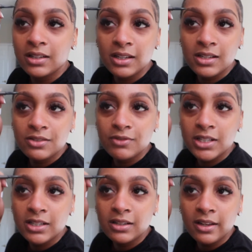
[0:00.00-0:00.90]
it's
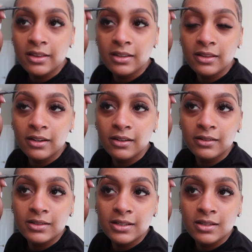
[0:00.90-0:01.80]
really nothing there
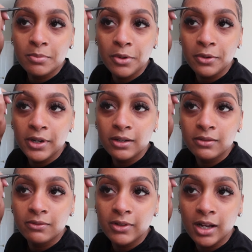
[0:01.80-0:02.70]
to support
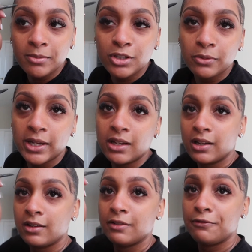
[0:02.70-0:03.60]
what I'm doing
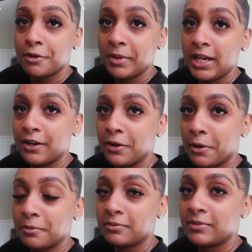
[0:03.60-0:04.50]
from here
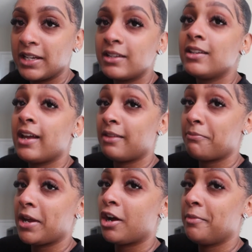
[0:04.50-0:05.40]
up. Like, yeah,
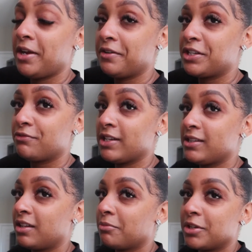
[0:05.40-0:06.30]
my arm hair is
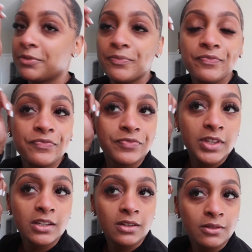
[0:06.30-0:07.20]
resting, but
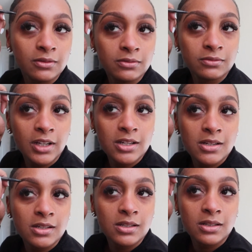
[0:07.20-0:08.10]
you know, it
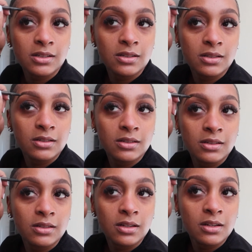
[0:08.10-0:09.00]
just
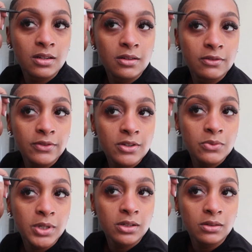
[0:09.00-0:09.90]
feels
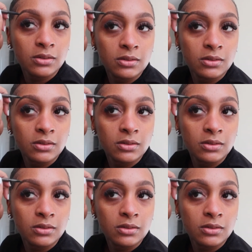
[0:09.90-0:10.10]
weird.